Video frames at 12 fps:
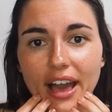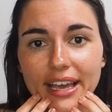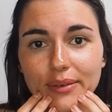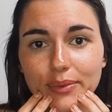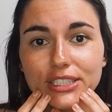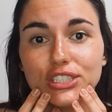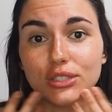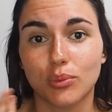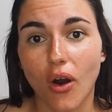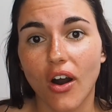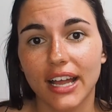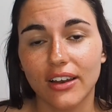which is what
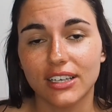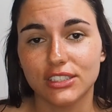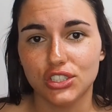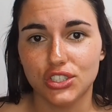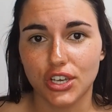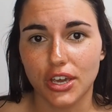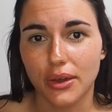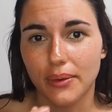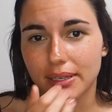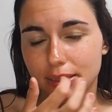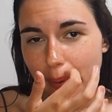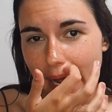I like to do
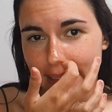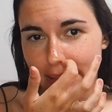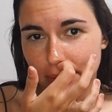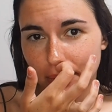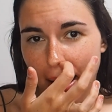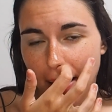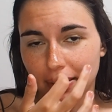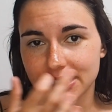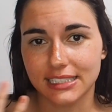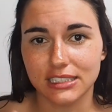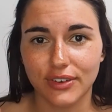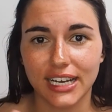depending on how my
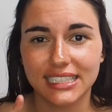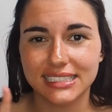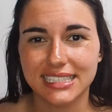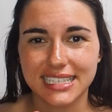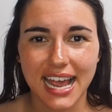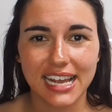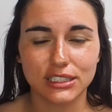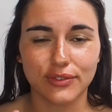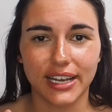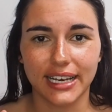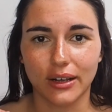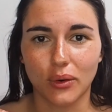skin's feeling. Today it's
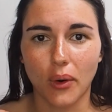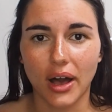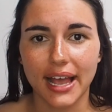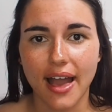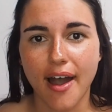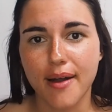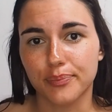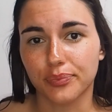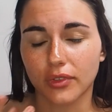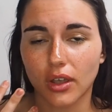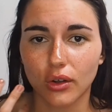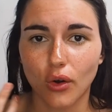feeling quite
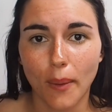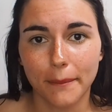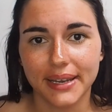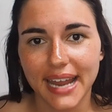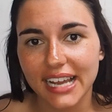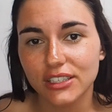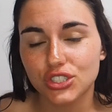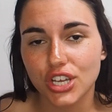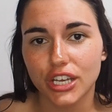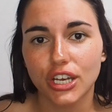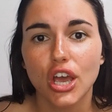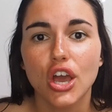
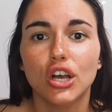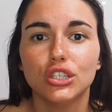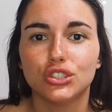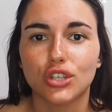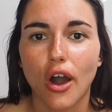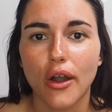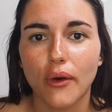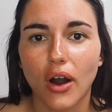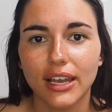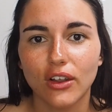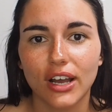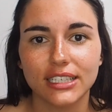combination, so
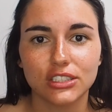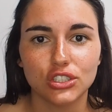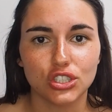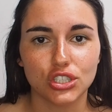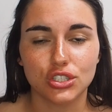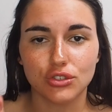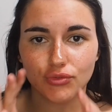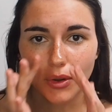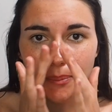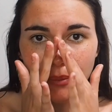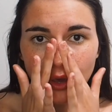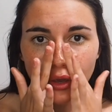I like to just
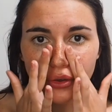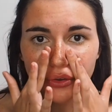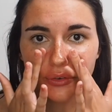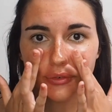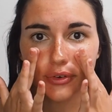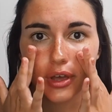remove